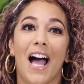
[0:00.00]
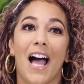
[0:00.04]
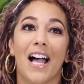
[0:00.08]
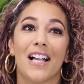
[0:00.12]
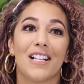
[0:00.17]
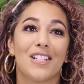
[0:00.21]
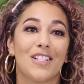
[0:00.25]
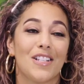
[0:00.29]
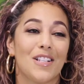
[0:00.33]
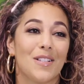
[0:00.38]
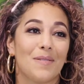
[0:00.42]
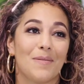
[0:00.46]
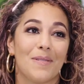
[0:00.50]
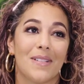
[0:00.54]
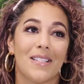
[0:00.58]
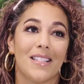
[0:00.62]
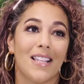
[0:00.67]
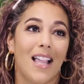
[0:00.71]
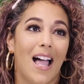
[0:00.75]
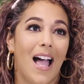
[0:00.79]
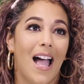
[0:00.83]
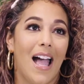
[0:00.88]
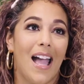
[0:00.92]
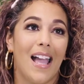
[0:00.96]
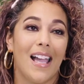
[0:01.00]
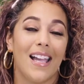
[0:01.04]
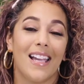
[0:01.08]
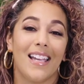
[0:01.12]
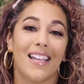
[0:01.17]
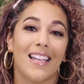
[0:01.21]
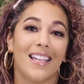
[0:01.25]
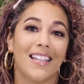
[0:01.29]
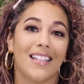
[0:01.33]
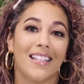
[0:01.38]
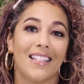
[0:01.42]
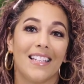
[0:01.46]
I just was
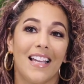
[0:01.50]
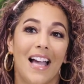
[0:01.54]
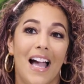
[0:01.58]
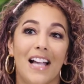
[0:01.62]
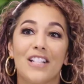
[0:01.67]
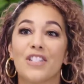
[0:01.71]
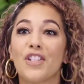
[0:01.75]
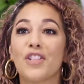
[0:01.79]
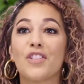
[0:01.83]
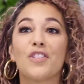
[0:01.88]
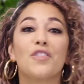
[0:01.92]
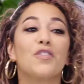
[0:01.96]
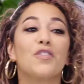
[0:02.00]
like, I just